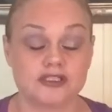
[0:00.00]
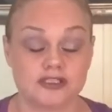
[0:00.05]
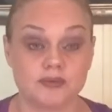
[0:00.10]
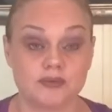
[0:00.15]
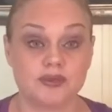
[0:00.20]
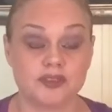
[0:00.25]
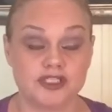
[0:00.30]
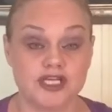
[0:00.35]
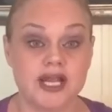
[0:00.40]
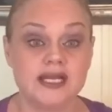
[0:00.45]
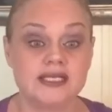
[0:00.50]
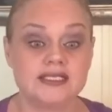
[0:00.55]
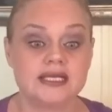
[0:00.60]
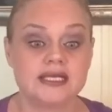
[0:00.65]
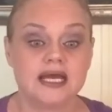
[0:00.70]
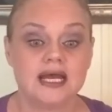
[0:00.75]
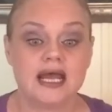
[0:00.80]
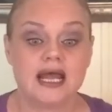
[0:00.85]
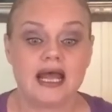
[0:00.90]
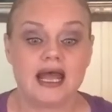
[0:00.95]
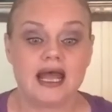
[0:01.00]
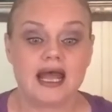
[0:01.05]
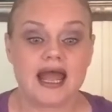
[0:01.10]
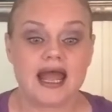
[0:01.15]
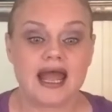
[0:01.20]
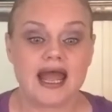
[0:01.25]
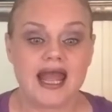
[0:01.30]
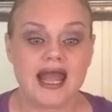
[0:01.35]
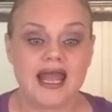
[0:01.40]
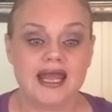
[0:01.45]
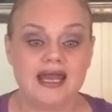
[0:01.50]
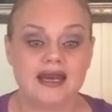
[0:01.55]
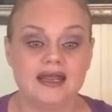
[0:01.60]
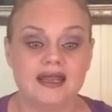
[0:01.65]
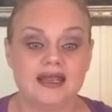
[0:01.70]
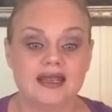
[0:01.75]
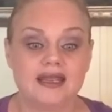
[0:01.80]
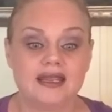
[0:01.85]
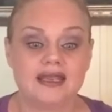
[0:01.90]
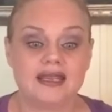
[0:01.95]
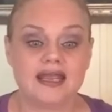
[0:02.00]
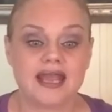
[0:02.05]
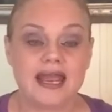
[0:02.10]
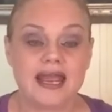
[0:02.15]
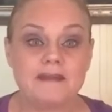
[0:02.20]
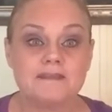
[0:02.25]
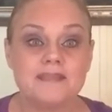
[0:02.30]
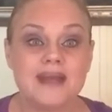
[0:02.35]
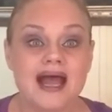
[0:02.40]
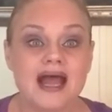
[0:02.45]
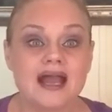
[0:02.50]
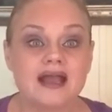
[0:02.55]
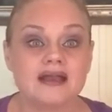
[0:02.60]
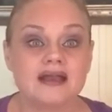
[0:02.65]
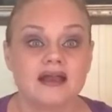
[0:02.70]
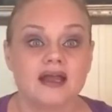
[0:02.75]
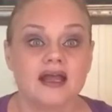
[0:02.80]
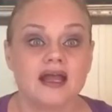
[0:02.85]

project and came back,